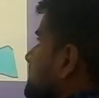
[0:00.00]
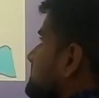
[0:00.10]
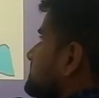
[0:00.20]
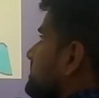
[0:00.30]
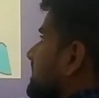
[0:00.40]

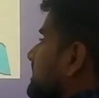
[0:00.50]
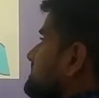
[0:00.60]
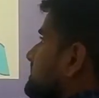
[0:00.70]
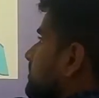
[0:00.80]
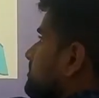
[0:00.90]
these three
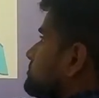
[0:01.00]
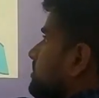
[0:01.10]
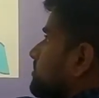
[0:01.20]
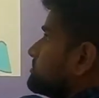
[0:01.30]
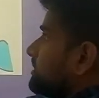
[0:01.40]
angles are also
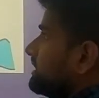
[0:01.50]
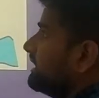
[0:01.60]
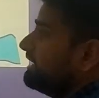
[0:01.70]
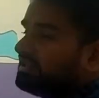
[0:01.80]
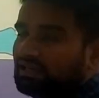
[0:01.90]
equal to
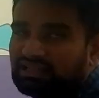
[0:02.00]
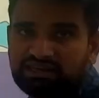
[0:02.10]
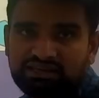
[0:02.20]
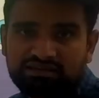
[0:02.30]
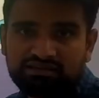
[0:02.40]
180
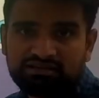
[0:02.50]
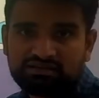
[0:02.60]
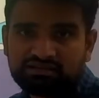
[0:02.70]
degree,